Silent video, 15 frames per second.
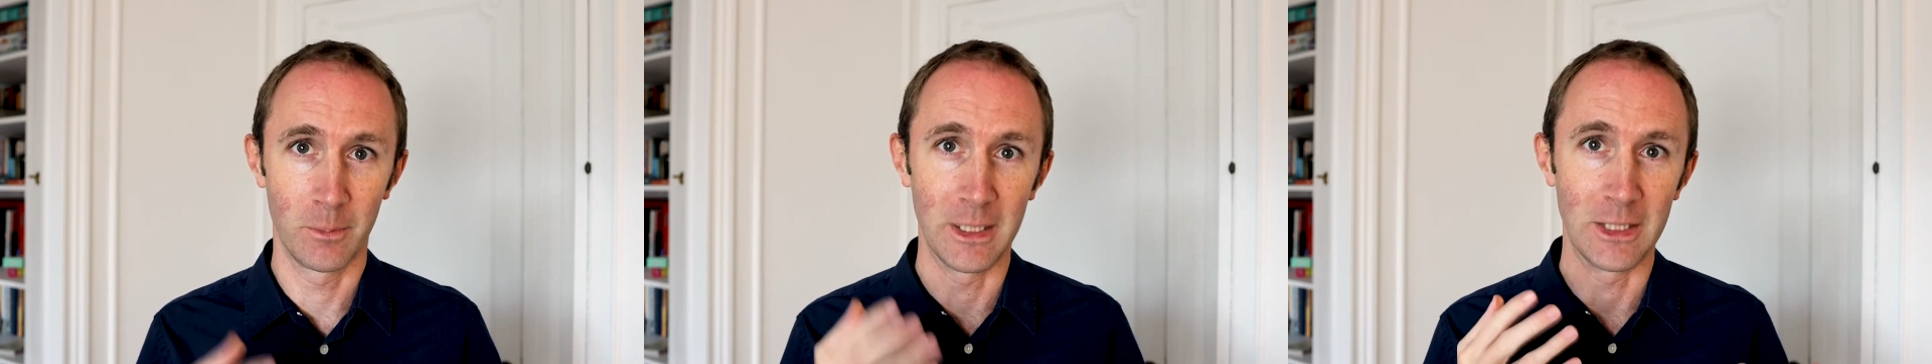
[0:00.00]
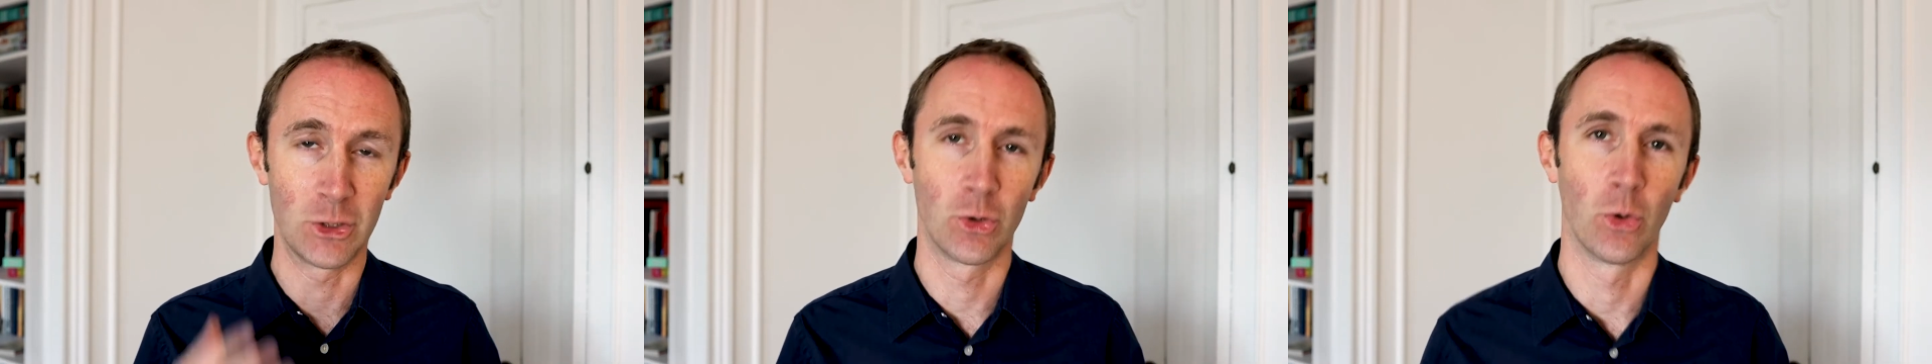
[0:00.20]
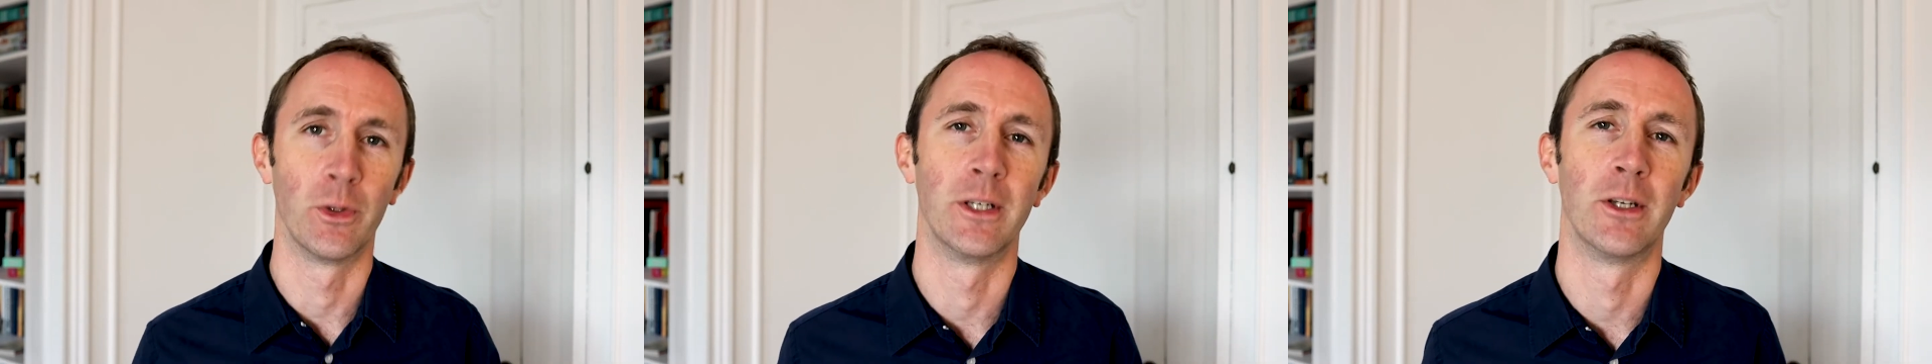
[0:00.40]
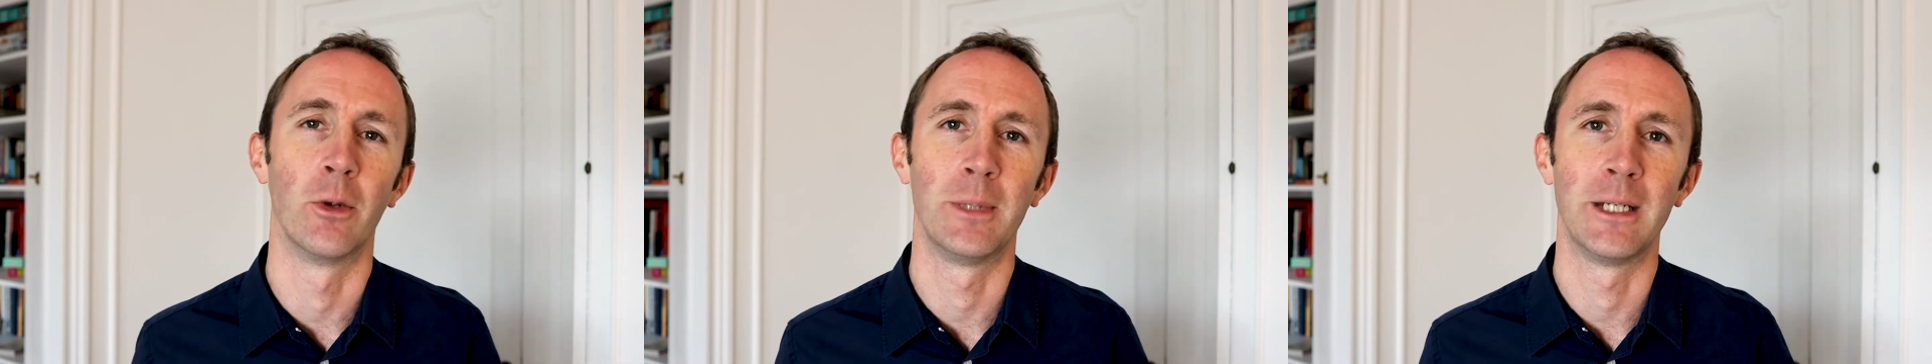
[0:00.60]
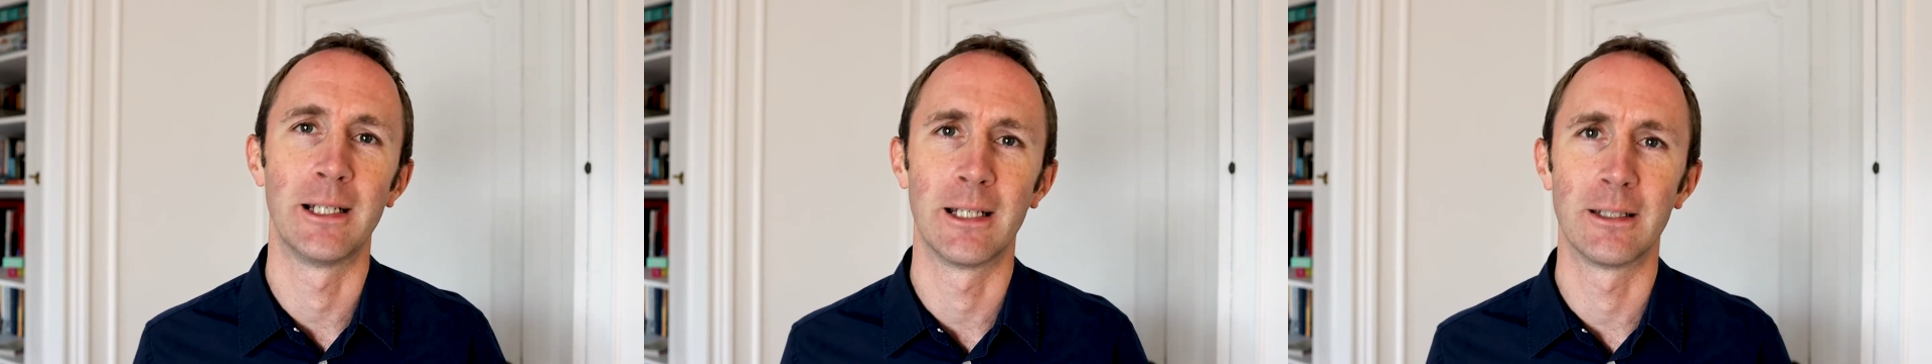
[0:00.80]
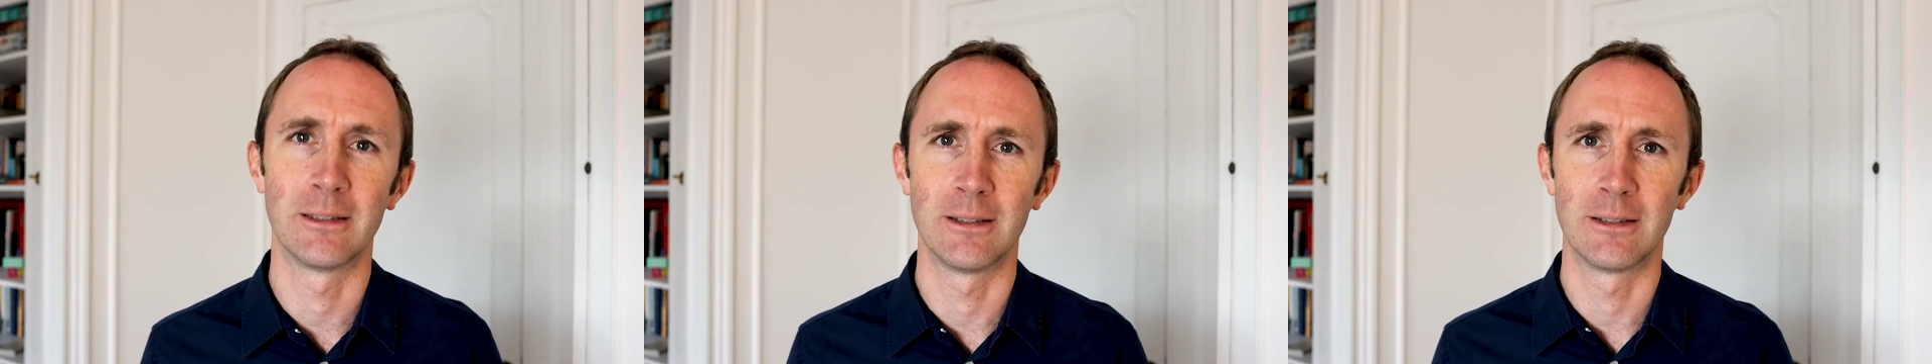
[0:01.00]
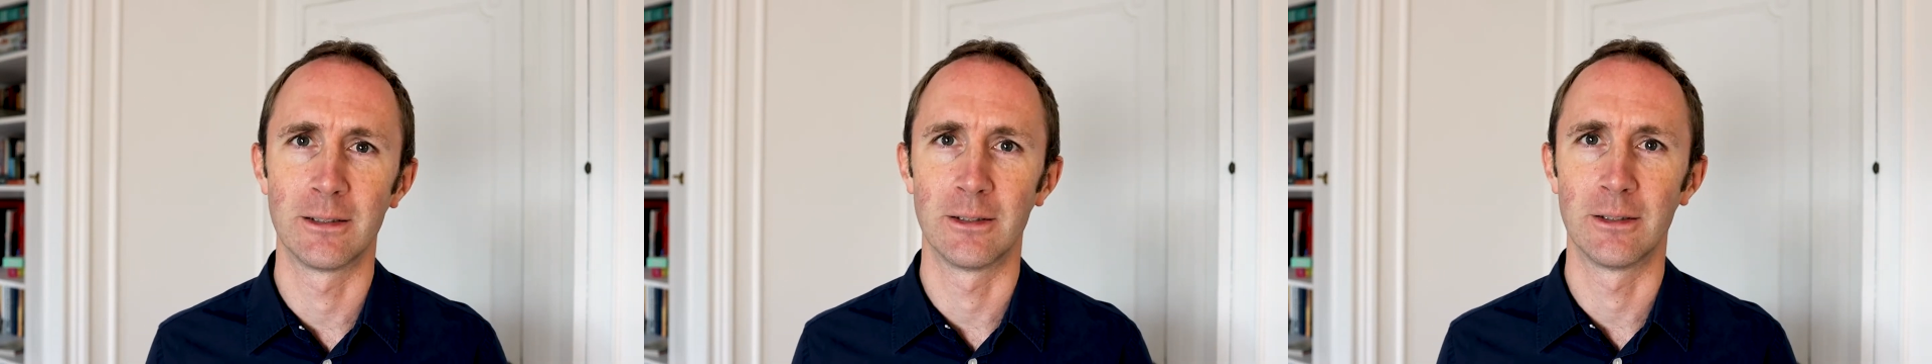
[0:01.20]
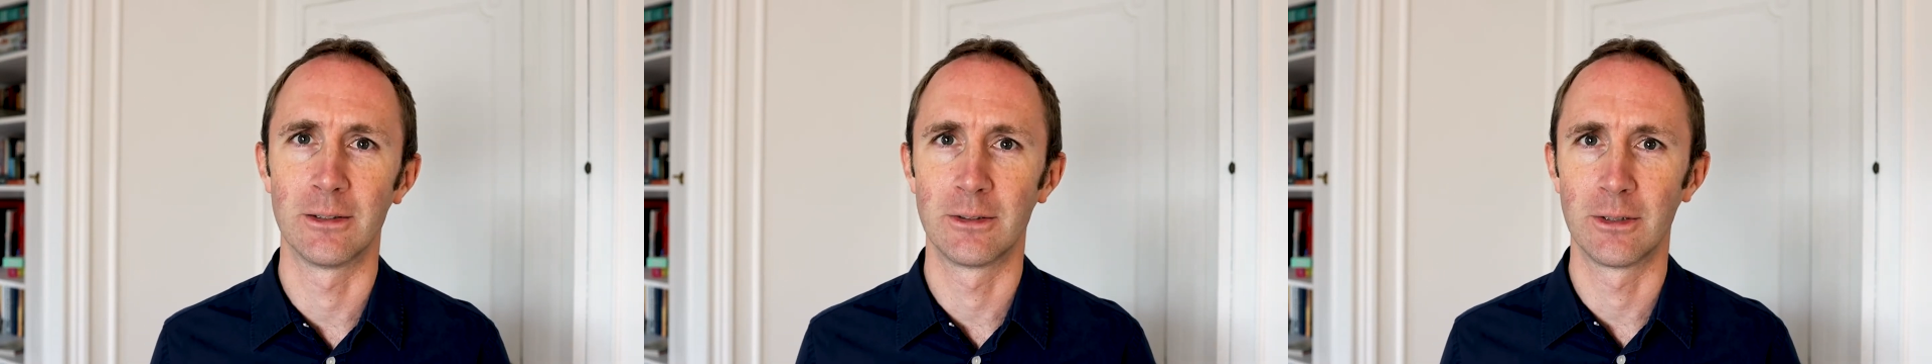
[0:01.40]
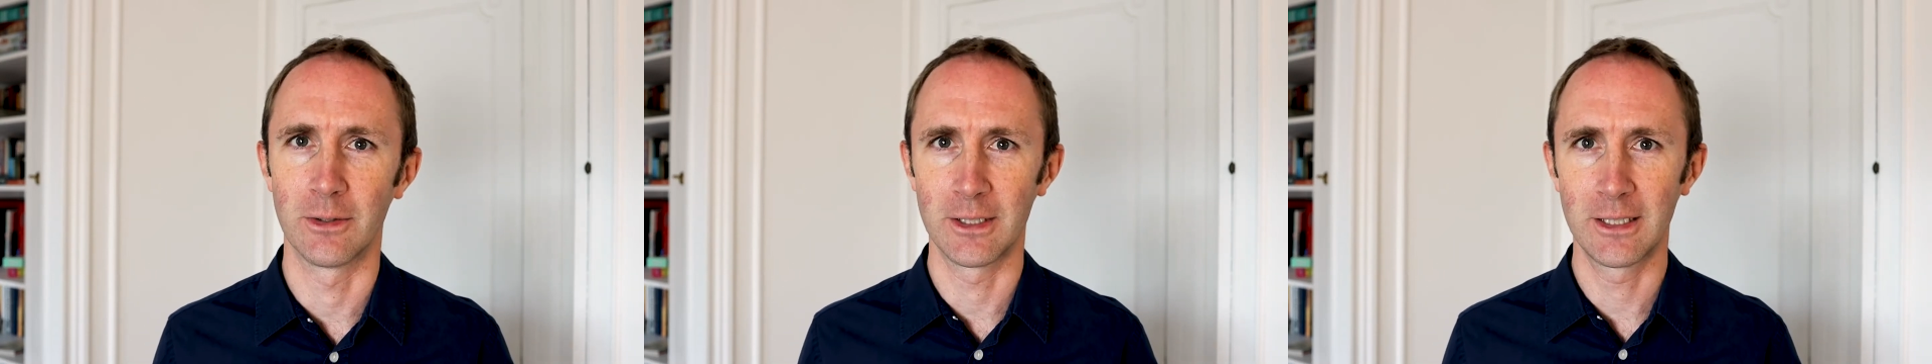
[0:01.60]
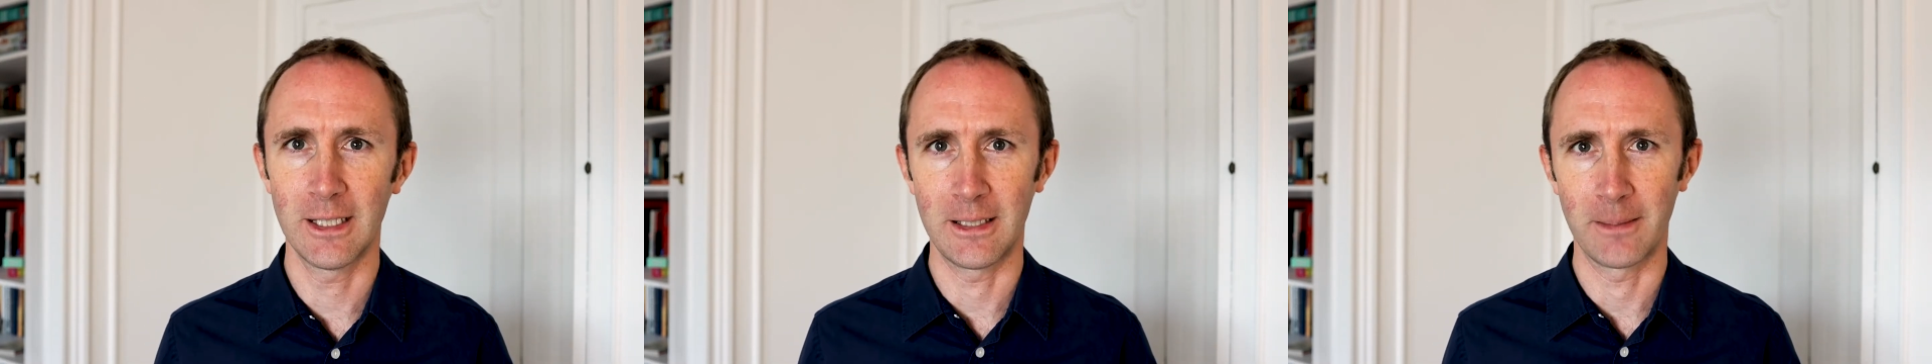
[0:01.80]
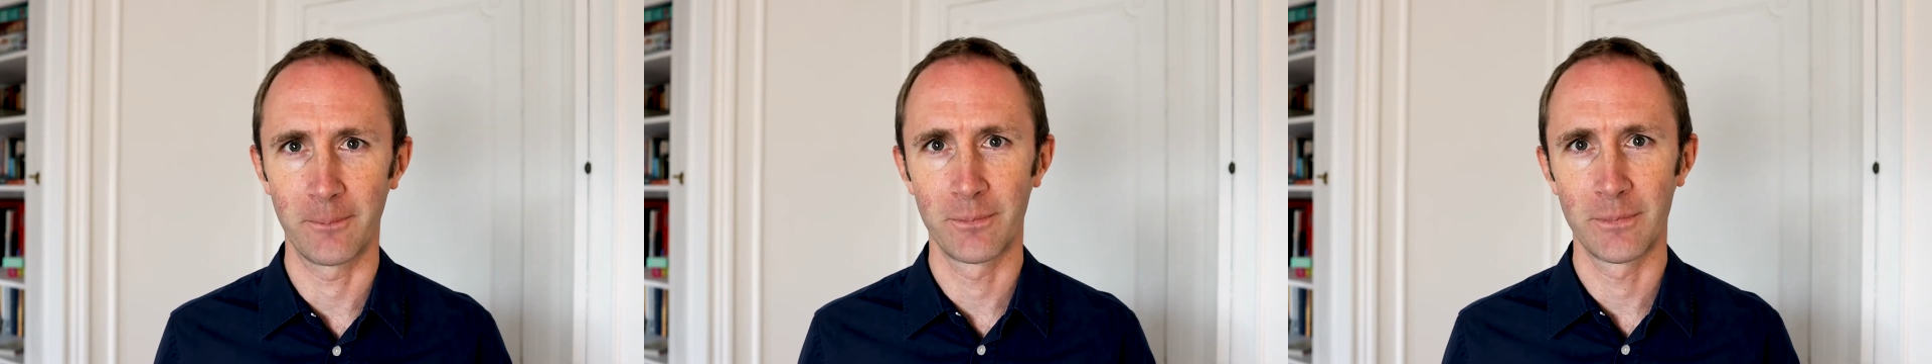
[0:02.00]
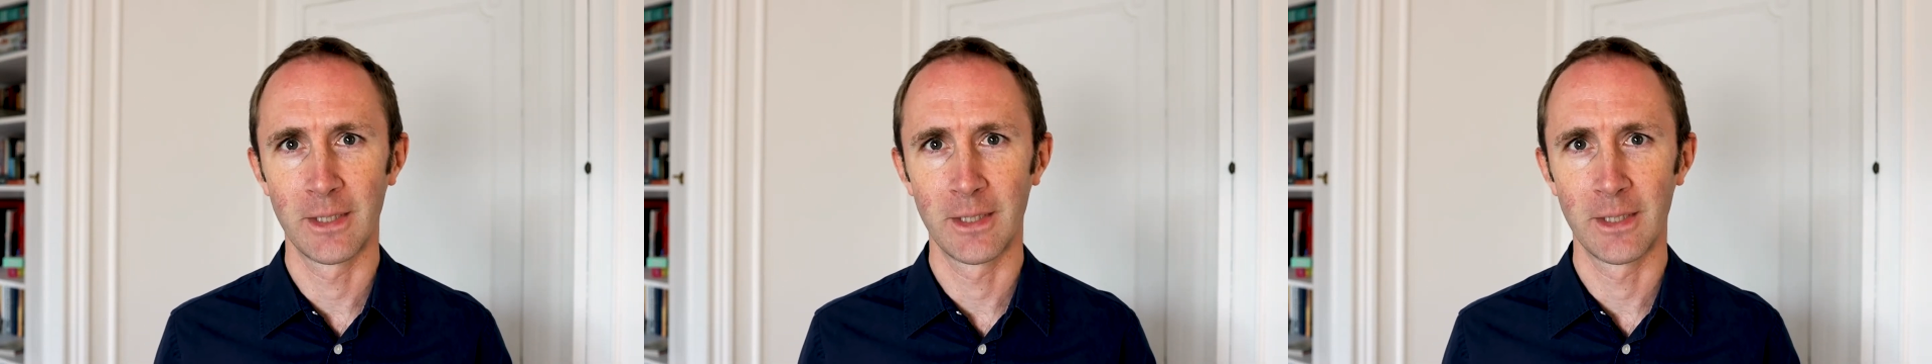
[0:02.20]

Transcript: being sure that nobody had listened to the key.